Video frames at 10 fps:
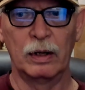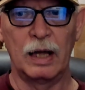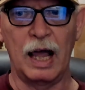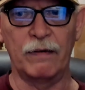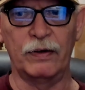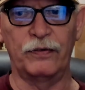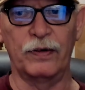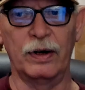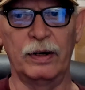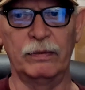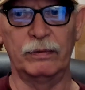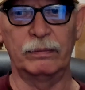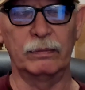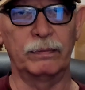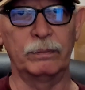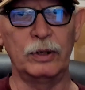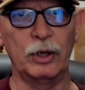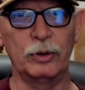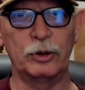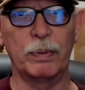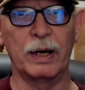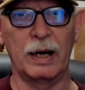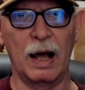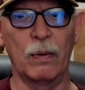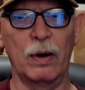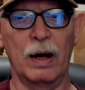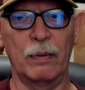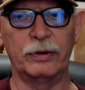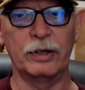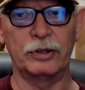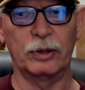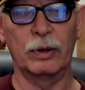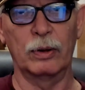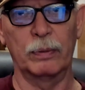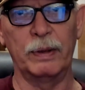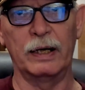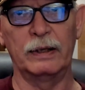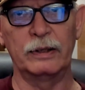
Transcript: having fun use, but I want this to grow a bit.